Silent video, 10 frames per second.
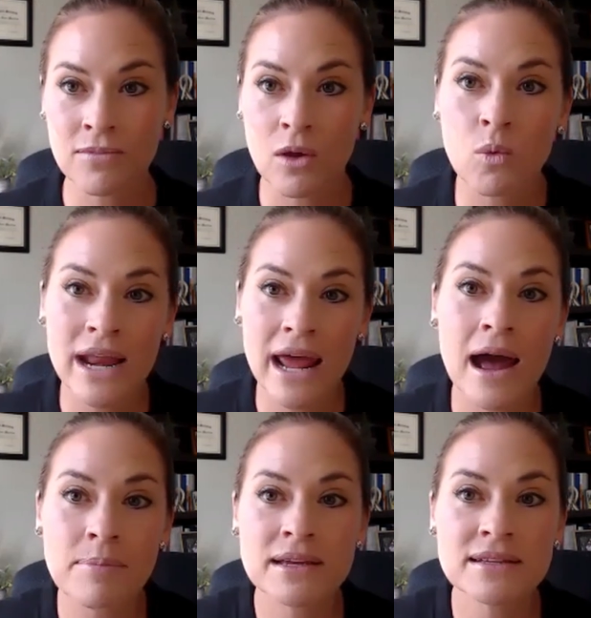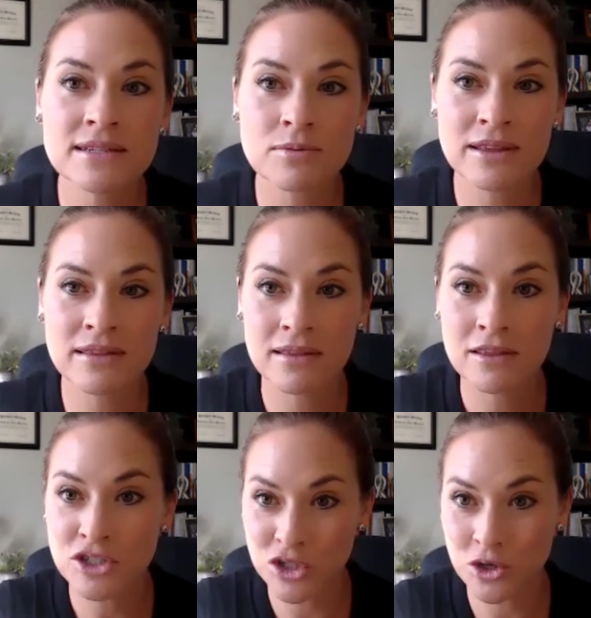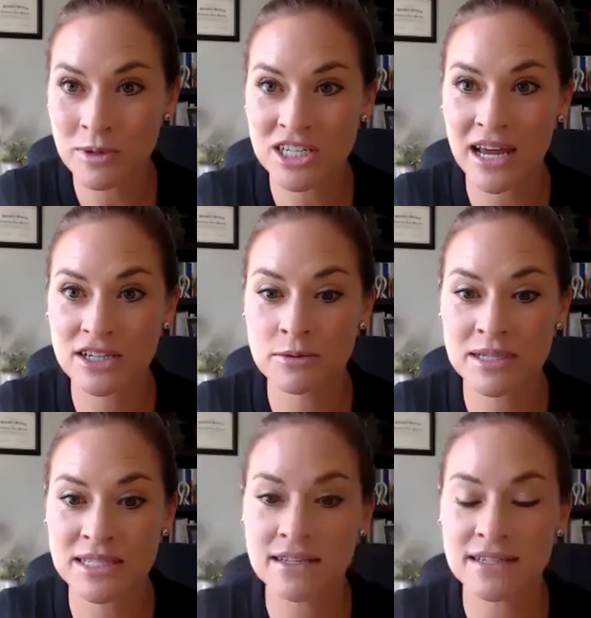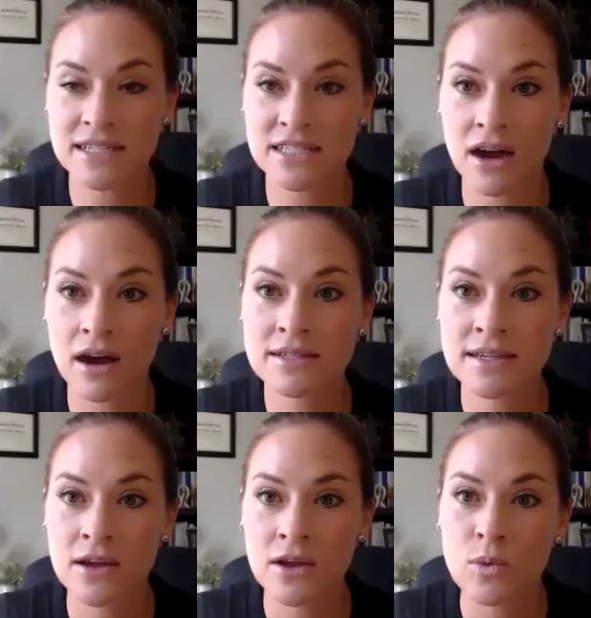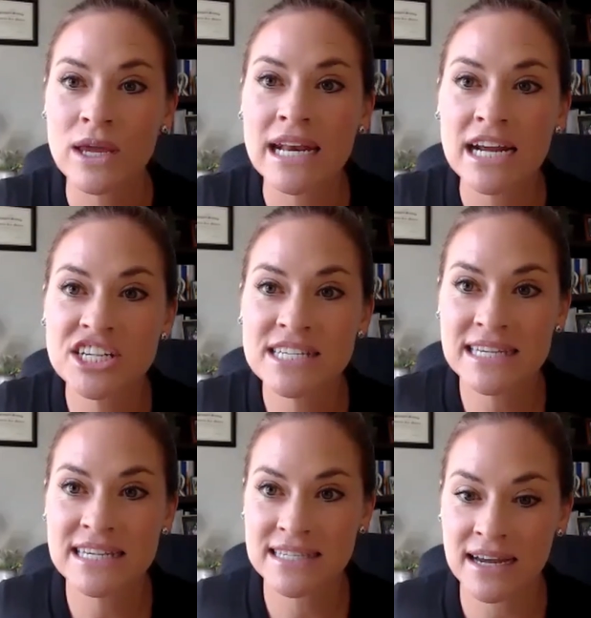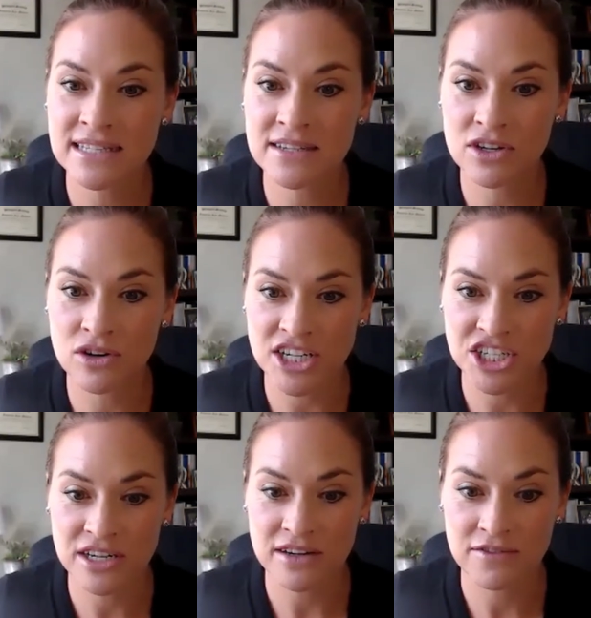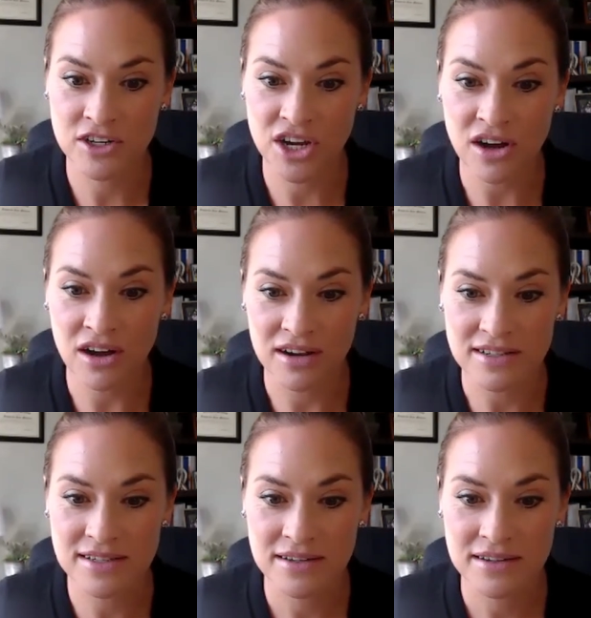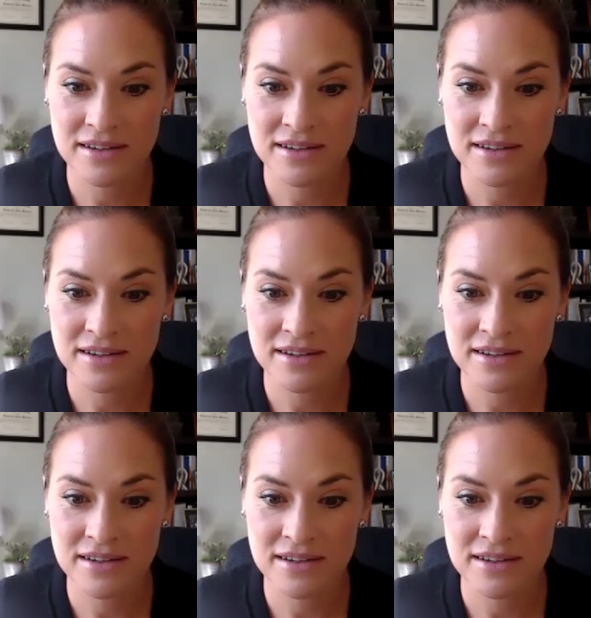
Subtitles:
What happens when there's too much lactobacillus in dogs, we can actually see signs of aggression for dogs.